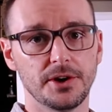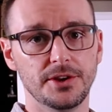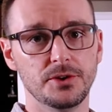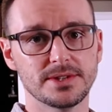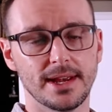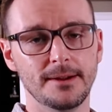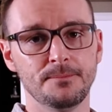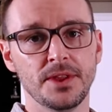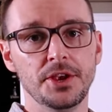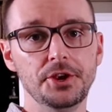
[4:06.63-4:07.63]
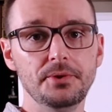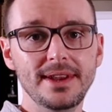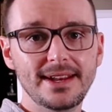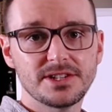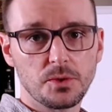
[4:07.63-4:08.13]
using, you
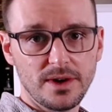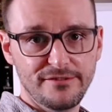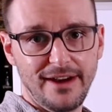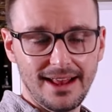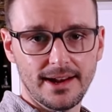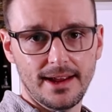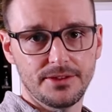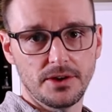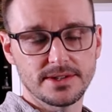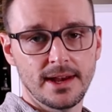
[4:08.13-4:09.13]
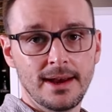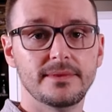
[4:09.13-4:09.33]
need to revalidate those.